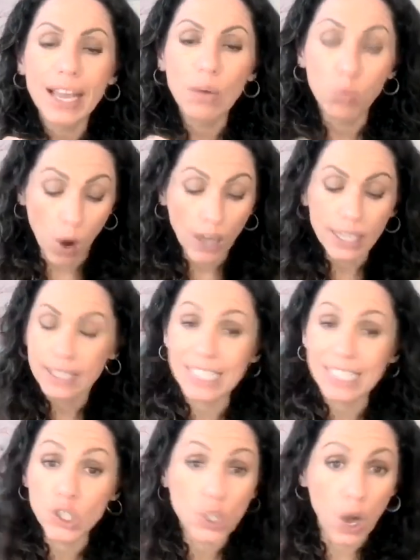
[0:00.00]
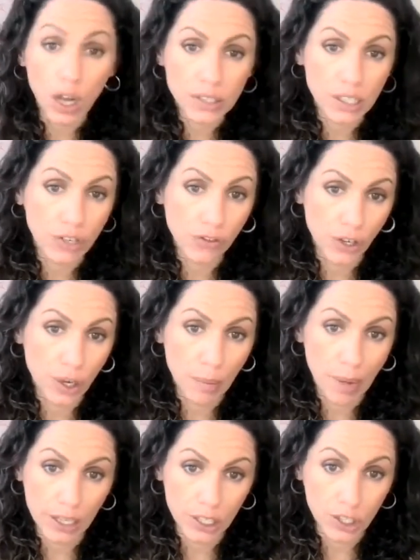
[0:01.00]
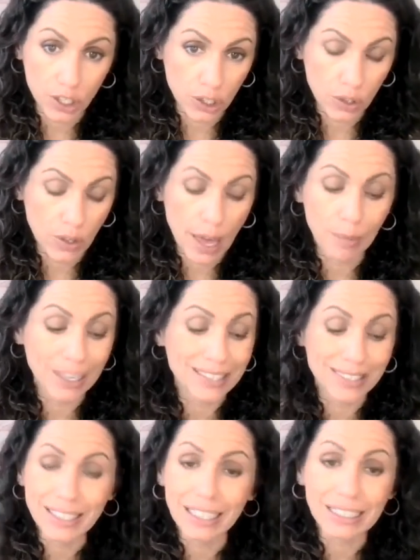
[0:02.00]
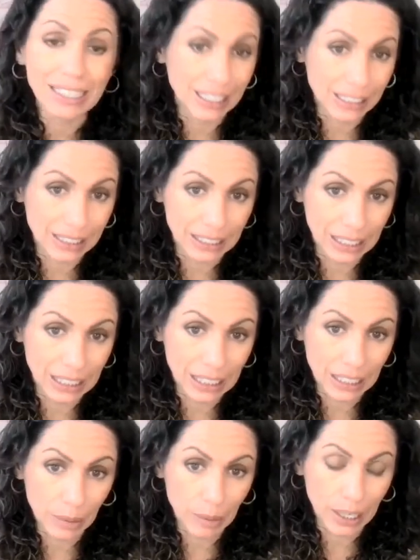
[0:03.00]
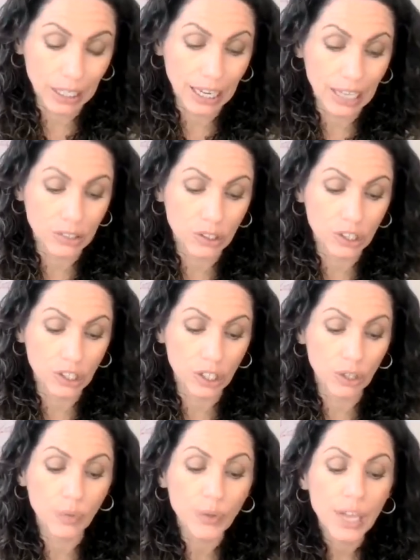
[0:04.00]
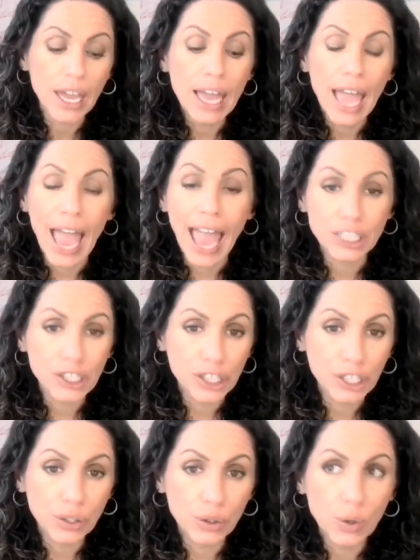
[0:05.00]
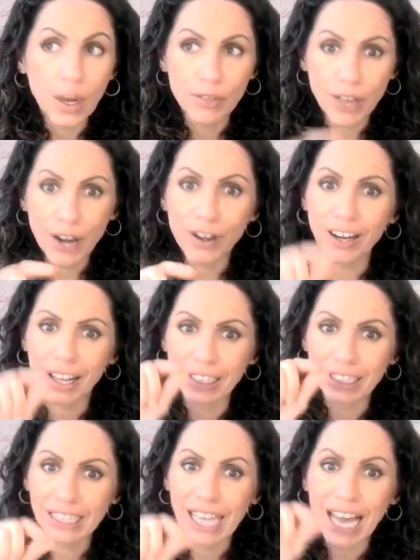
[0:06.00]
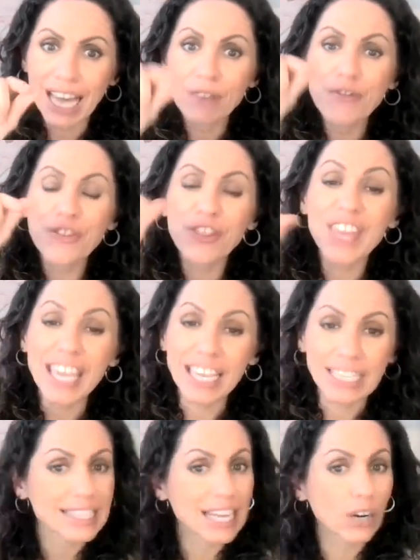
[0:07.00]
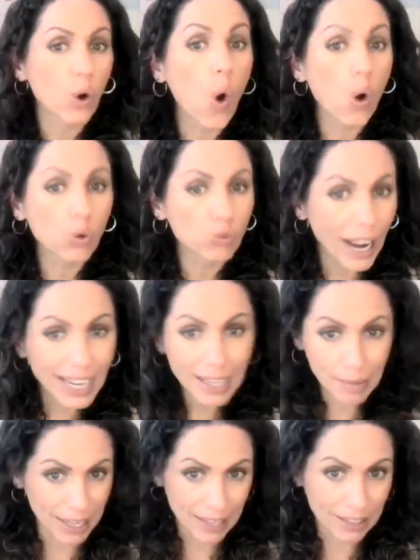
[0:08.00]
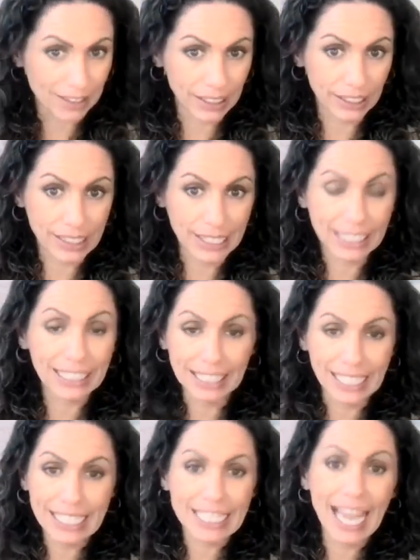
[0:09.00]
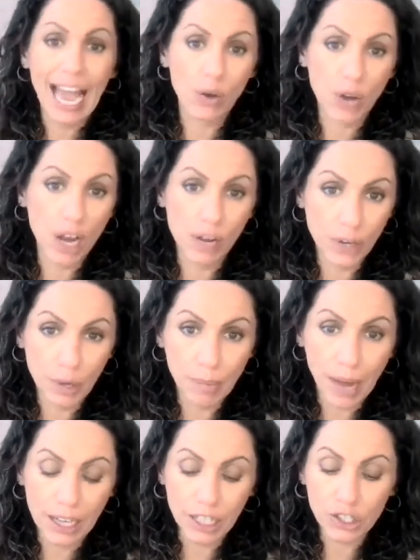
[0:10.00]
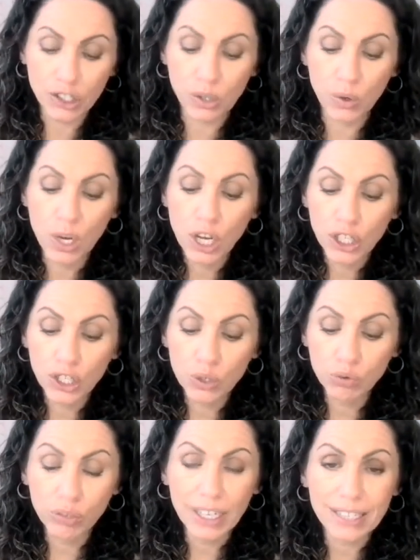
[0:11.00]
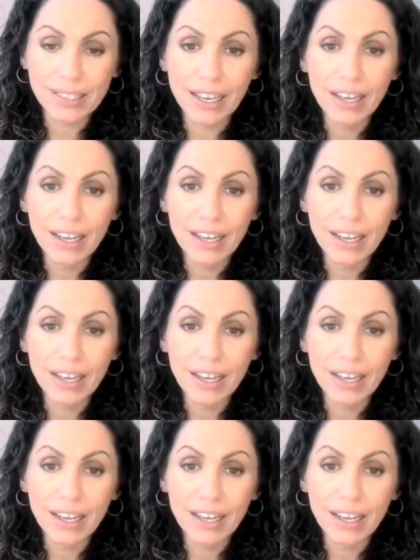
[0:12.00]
One, it's exhausting for your body to do that, because that's a lot of cleaning that your body has to do. And two, there are a lot of things that are already being cleaned out of your body. So you risk